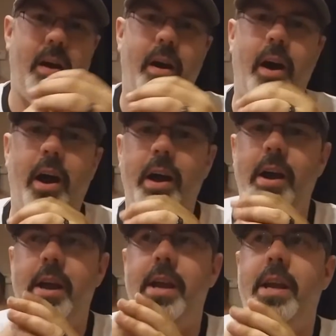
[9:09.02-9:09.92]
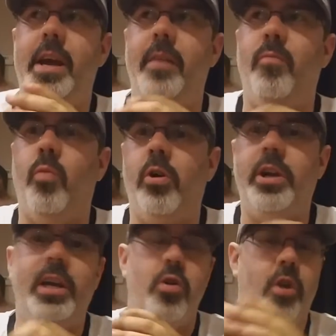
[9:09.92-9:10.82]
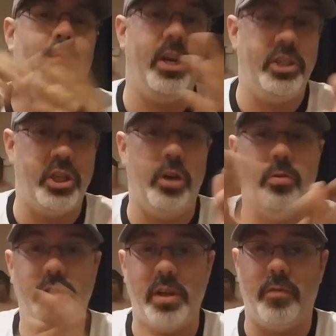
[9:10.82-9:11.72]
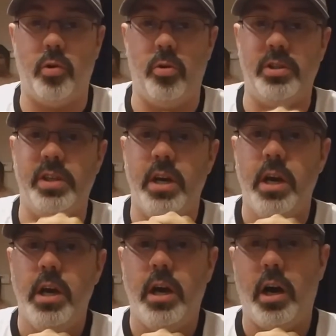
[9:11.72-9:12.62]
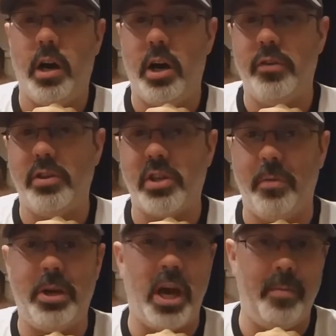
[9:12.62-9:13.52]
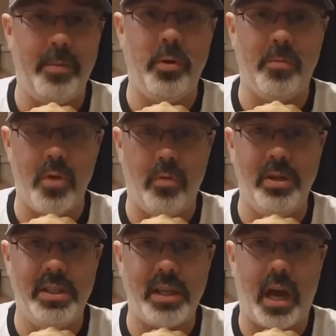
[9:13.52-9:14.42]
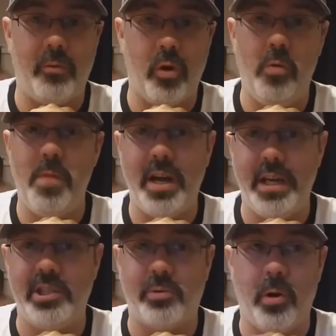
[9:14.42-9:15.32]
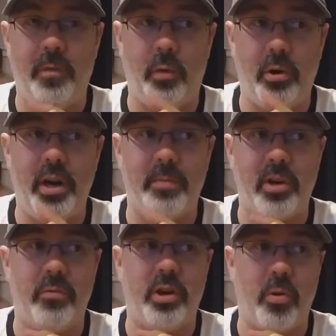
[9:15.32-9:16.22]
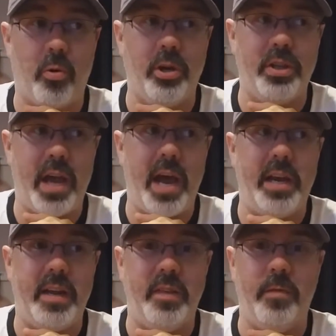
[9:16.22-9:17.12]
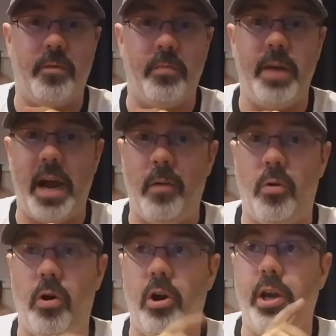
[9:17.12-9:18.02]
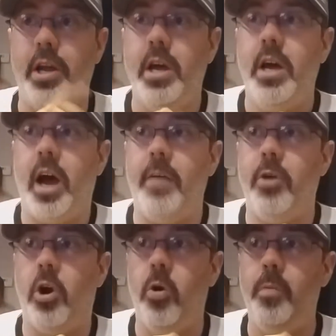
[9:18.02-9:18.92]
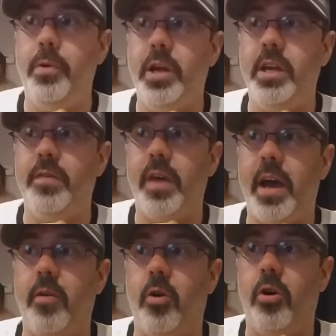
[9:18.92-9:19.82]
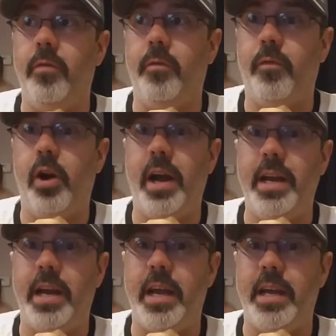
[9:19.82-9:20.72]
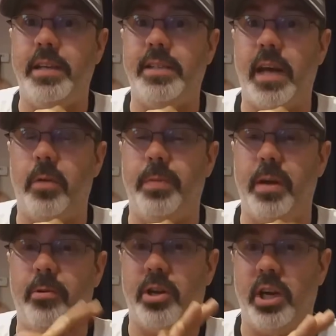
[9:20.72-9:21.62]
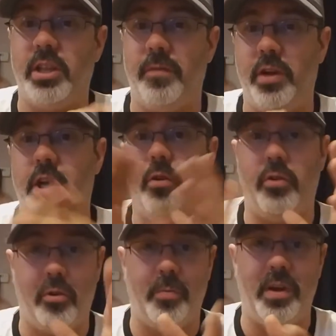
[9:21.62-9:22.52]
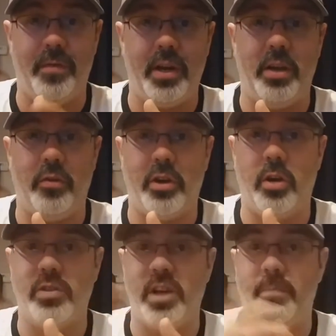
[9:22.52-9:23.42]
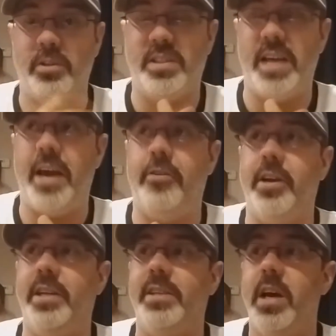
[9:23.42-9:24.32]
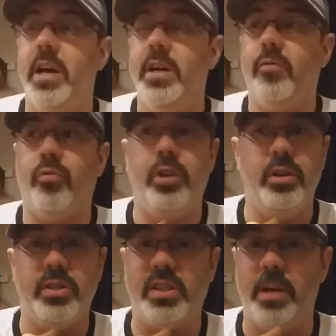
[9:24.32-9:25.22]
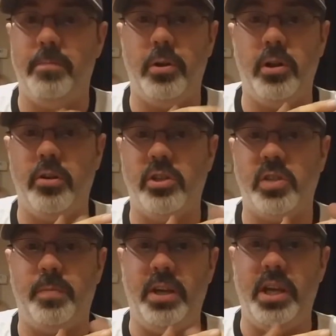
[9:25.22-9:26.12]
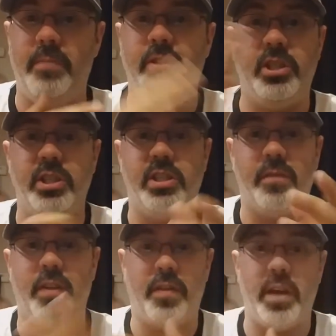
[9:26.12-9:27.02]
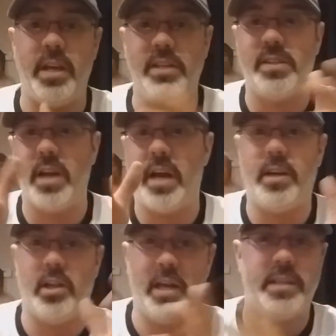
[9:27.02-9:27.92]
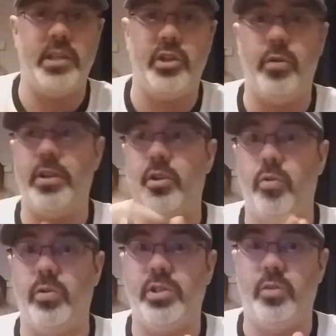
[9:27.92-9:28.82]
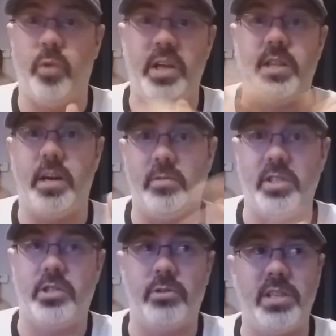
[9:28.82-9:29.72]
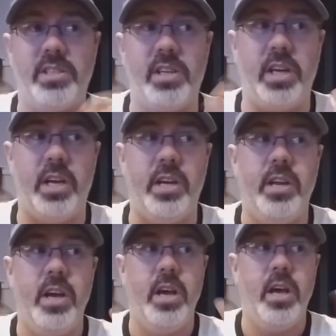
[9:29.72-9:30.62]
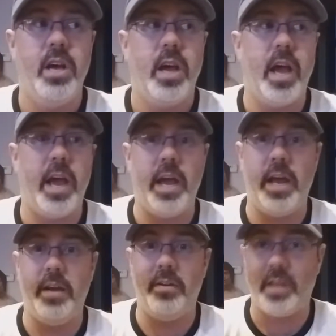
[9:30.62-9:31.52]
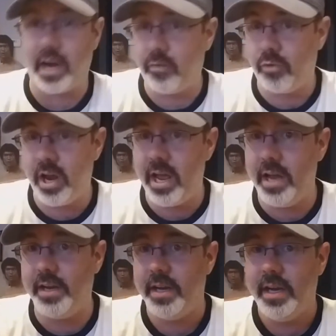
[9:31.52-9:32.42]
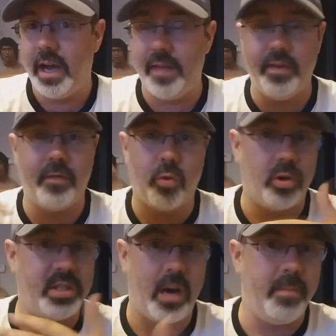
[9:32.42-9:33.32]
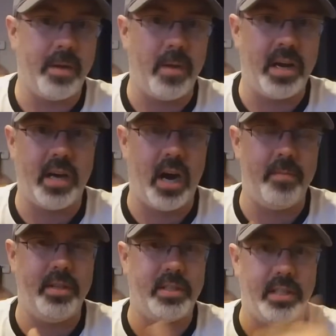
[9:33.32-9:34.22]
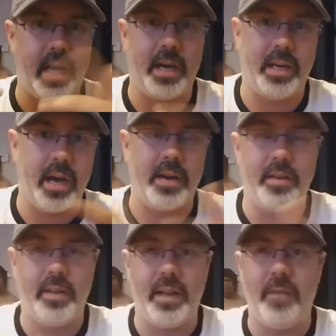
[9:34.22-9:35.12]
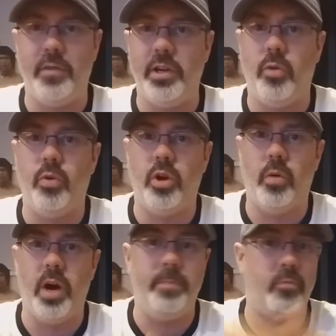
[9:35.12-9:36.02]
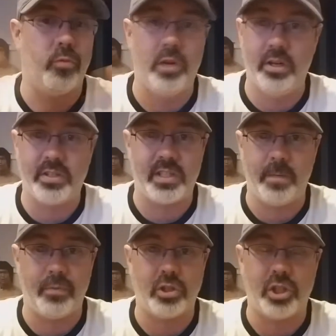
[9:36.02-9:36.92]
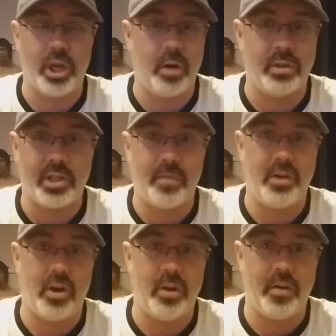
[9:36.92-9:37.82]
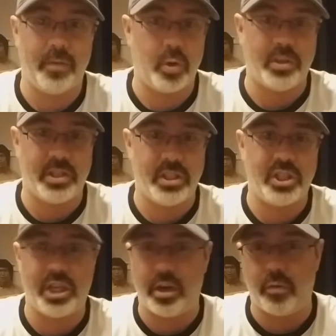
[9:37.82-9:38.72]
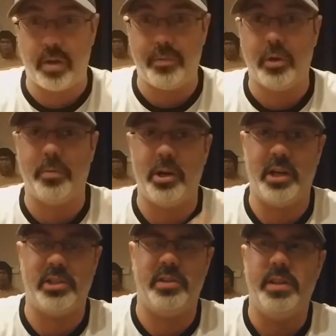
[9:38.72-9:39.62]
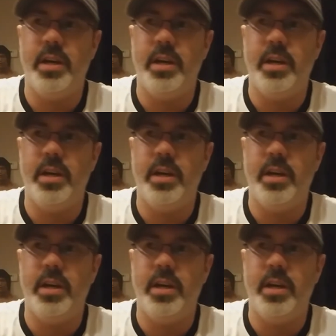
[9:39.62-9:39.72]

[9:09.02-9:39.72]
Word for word: I am working on my shows, of course. Uh, there's going to be comic book moments. I wrote my intro for it. I'm going to record that, and then from now on, I'm hoping that on Fridays I'll be able to cut the video, and it'll be a video that goes up on Saturdays. Real simple. It'll just be images of the things that I collected throughout the course of the week that I was interested in, and that I read, and then, of course, I'll make my comments and yada yada, and then that video will go up. Real simple show. It's going to be on, of course, this channel, Reploid Productions.